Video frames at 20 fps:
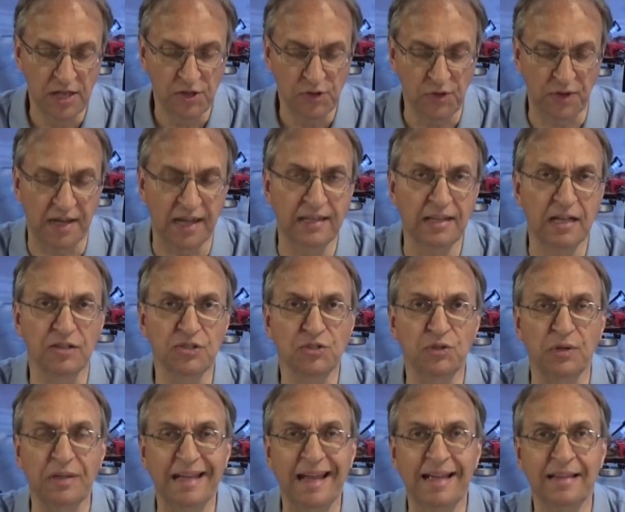You can
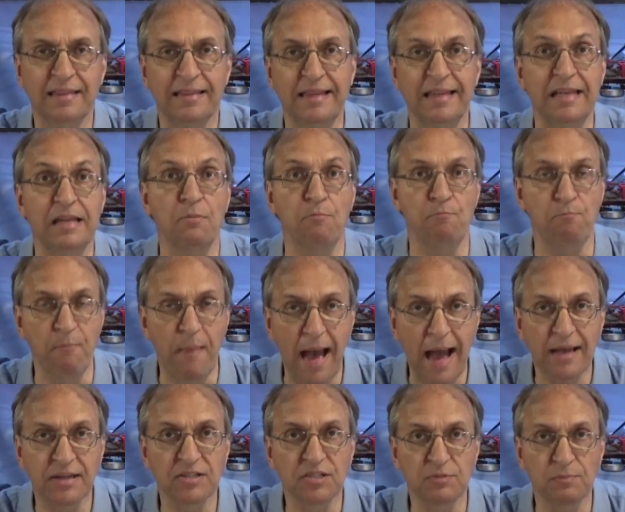also get the
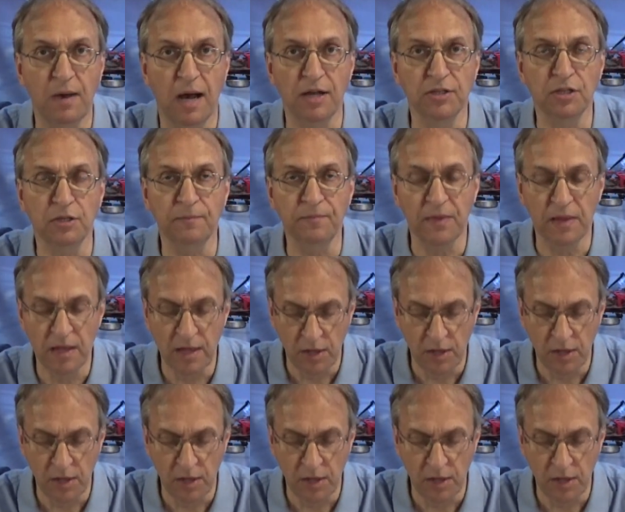Max model,